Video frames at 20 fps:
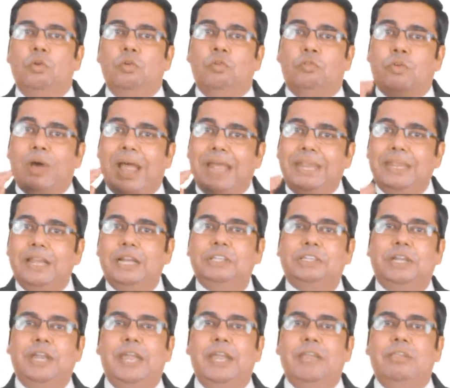Final
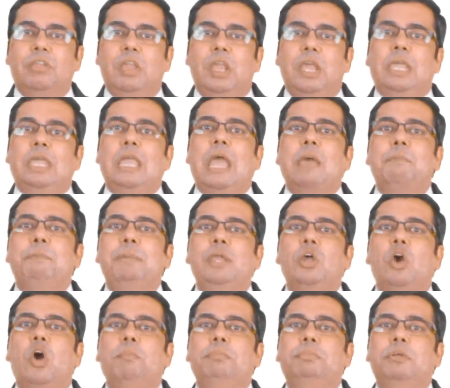stage, capping
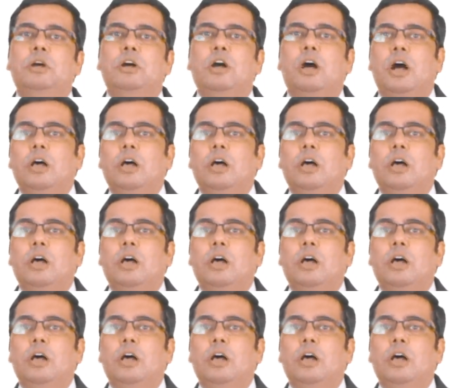of the